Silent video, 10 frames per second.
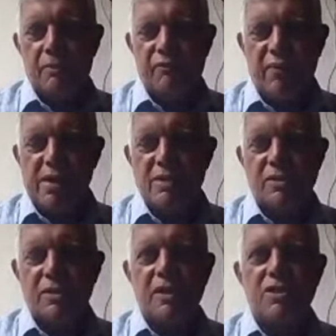
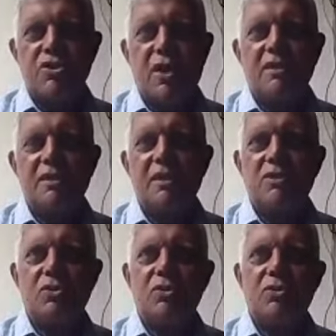face,
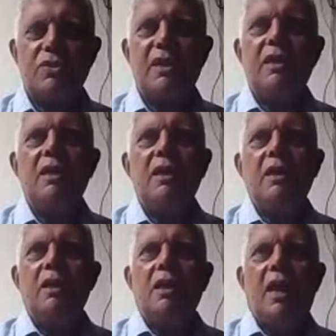enchanting, so to say,
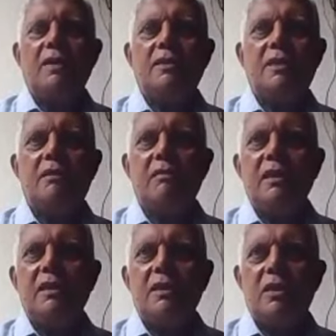and the
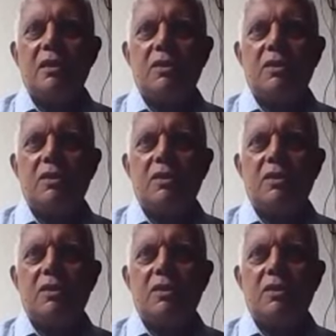green